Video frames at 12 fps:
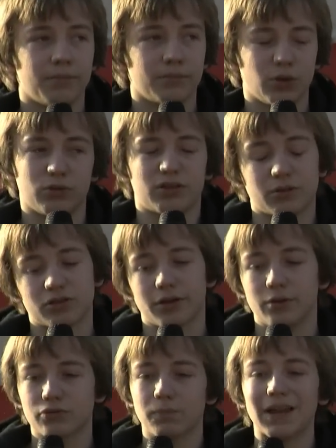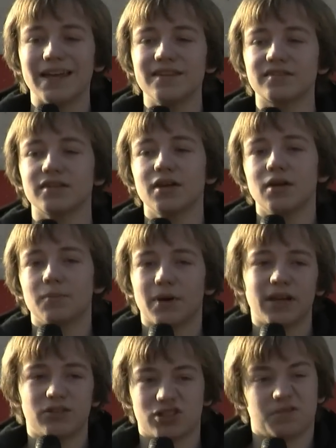it was replaced
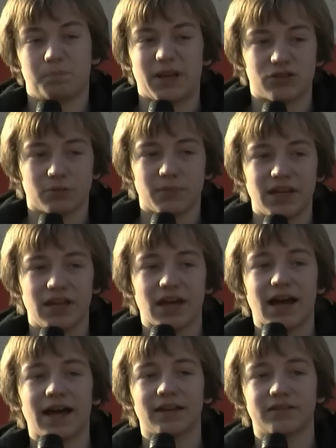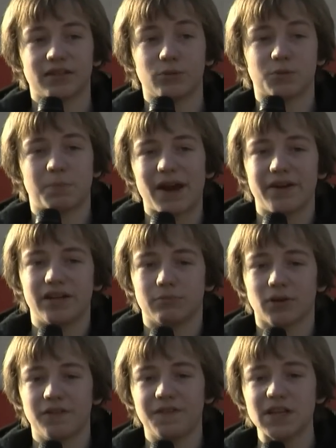by just a picture of me, and it was buried in
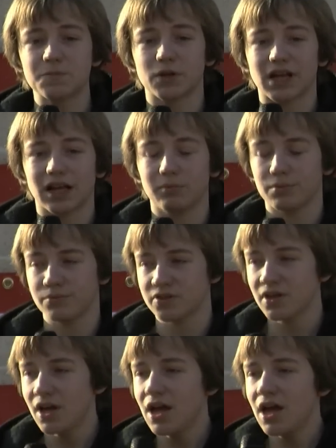my Facebook albums.